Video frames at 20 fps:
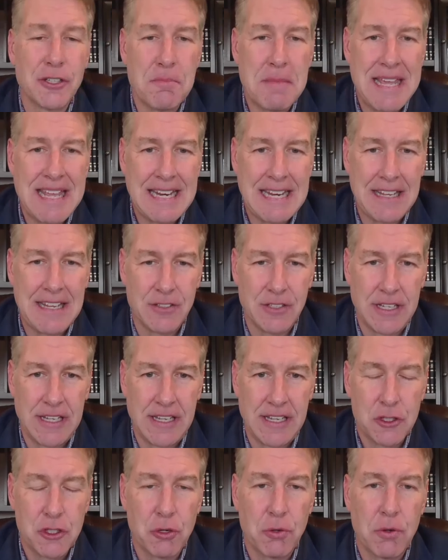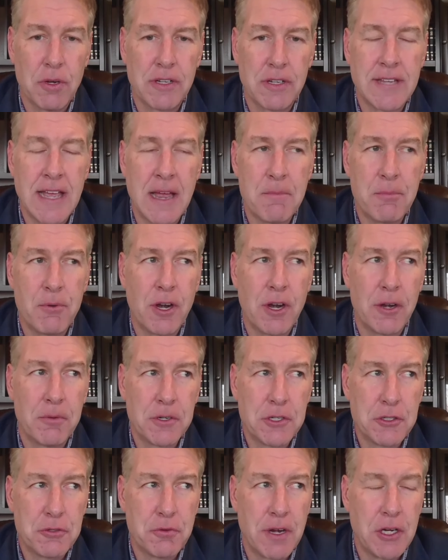immediately. So a temporary
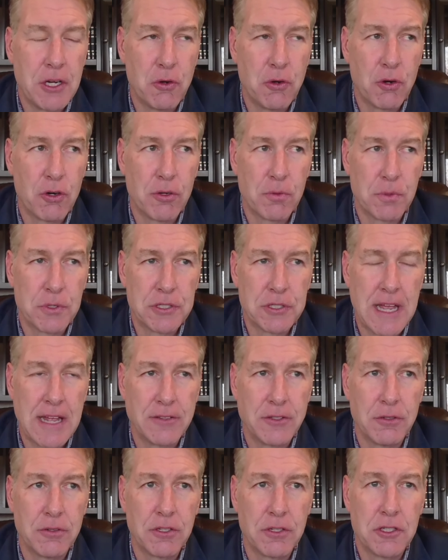restraining order was entered.